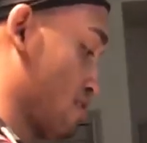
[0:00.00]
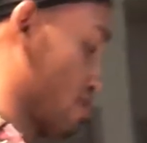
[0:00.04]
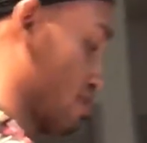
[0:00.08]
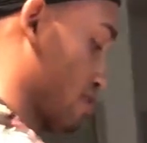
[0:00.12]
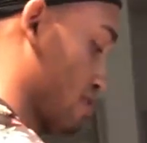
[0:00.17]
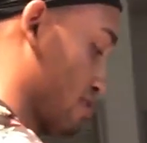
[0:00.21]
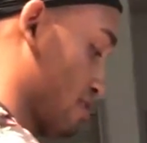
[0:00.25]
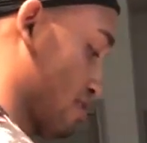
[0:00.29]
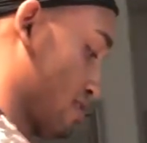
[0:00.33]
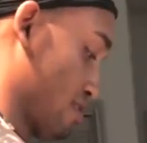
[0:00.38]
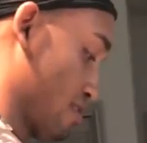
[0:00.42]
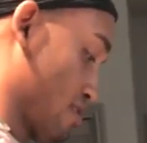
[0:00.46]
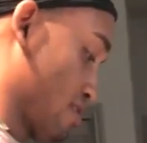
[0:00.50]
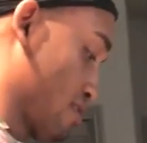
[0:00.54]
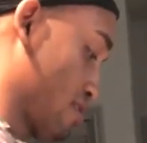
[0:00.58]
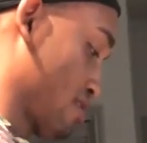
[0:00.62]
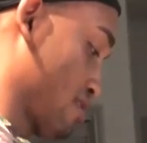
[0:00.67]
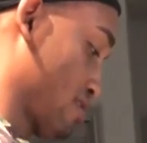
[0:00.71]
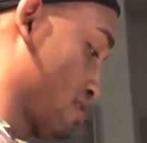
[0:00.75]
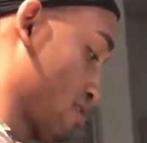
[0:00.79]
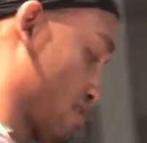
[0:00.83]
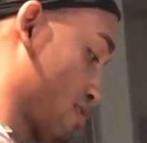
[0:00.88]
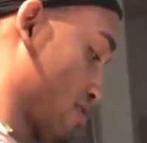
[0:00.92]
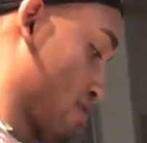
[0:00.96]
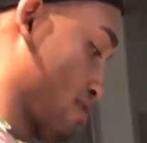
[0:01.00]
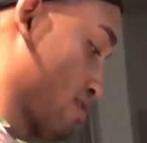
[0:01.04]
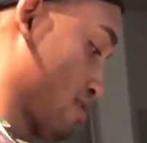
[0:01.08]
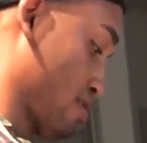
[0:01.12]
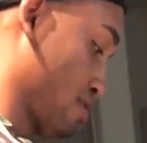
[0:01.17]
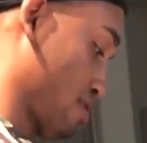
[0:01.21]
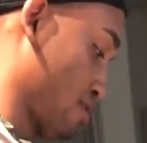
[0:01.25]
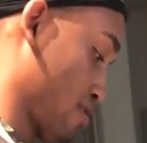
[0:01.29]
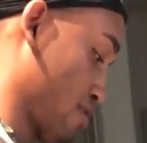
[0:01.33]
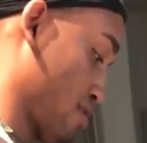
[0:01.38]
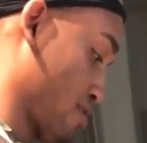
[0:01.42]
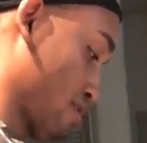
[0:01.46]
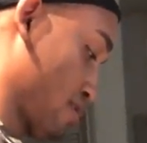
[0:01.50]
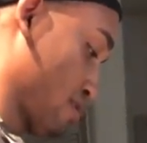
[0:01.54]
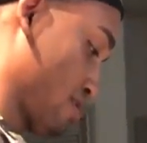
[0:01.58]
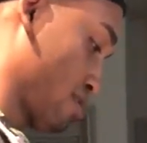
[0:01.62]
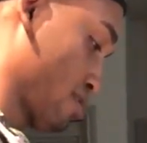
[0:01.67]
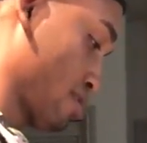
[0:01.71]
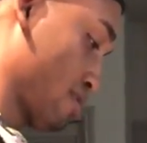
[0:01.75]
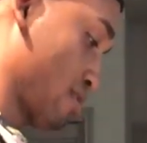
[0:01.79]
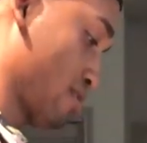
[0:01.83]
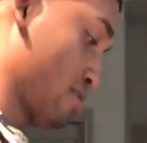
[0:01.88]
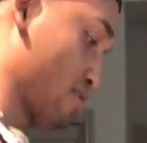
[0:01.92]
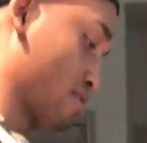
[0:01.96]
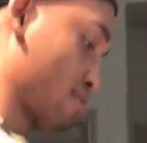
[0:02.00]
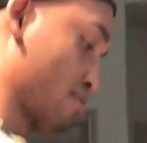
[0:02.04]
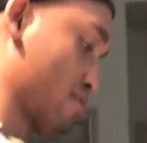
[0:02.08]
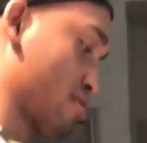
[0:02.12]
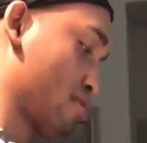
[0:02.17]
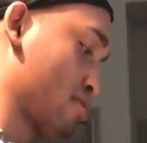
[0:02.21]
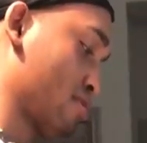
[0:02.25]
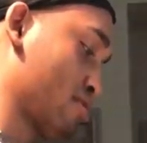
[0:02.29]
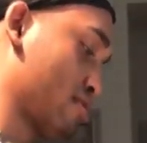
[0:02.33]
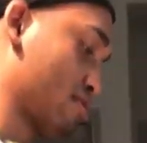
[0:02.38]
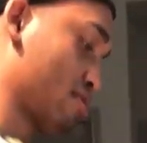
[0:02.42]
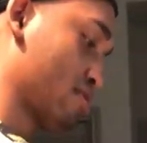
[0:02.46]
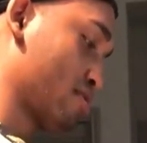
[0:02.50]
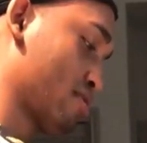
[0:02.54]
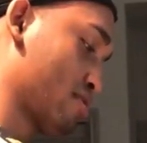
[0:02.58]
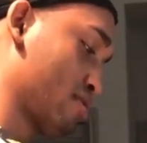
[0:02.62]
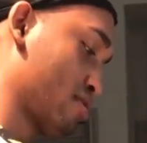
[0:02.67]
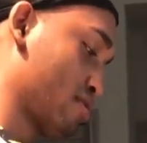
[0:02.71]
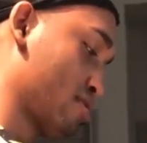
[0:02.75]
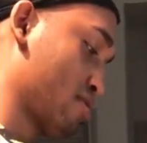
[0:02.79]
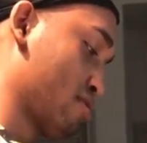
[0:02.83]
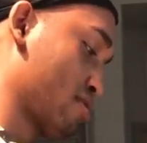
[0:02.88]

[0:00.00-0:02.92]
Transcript: What was that yesterday about when I went to go get my